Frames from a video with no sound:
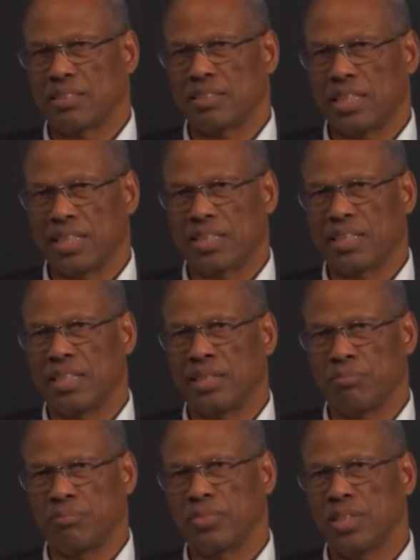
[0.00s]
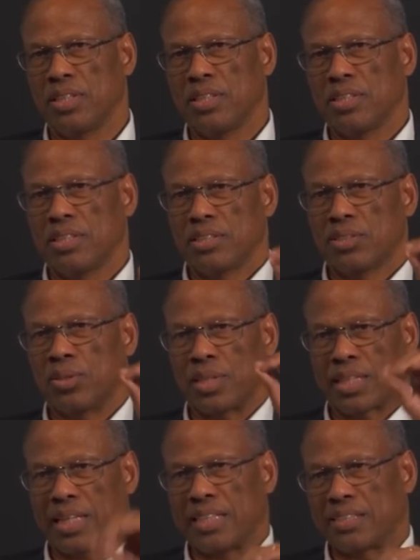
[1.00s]
I came to
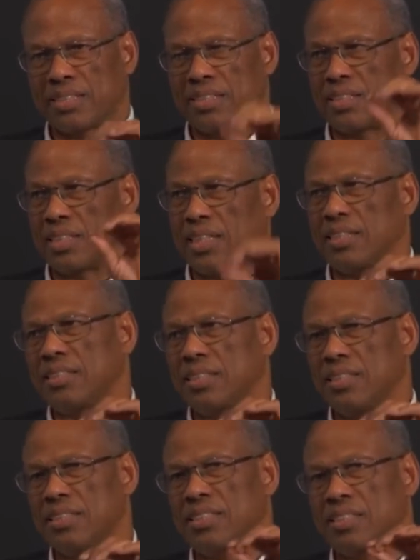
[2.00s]
Atlanta in nineteen